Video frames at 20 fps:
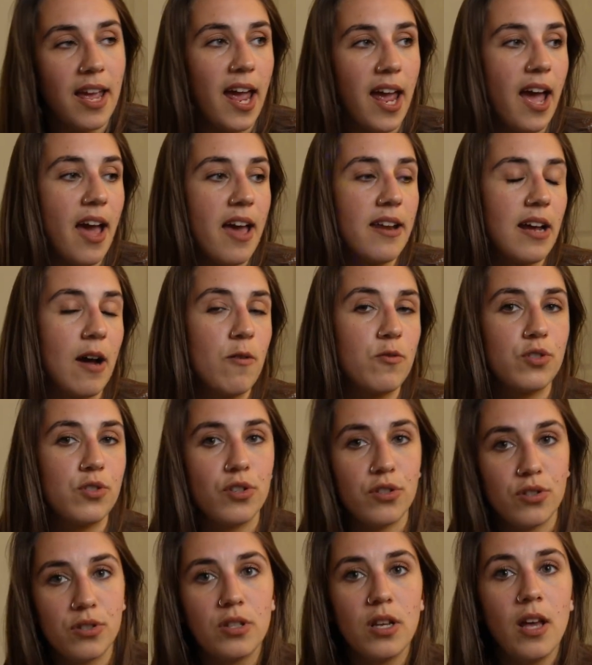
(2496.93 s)
and I was
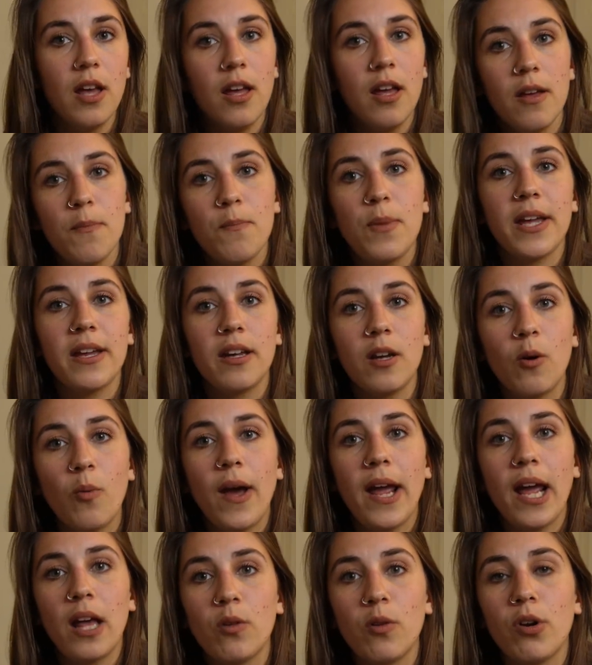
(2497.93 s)
just picking
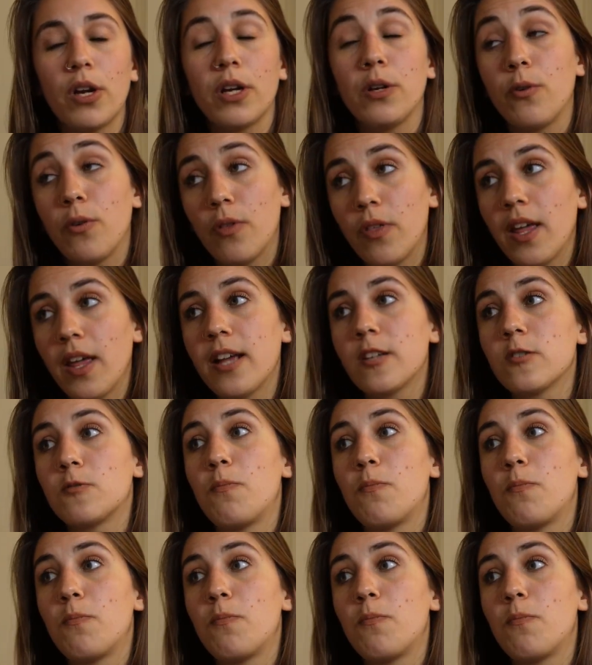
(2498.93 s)
away at learning new things.